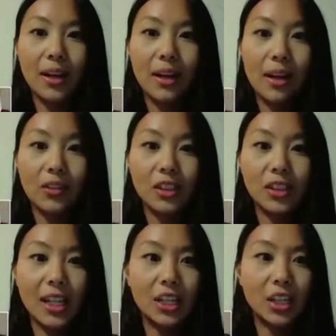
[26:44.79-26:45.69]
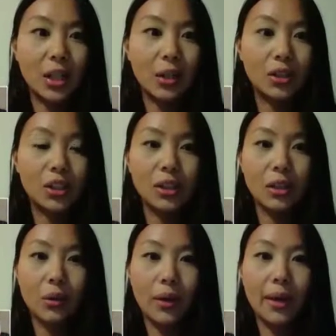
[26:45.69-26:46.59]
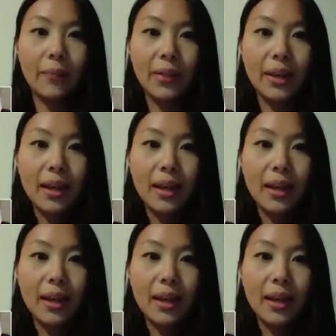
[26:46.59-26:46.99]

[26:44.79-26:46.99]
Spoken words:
conversation, or just a great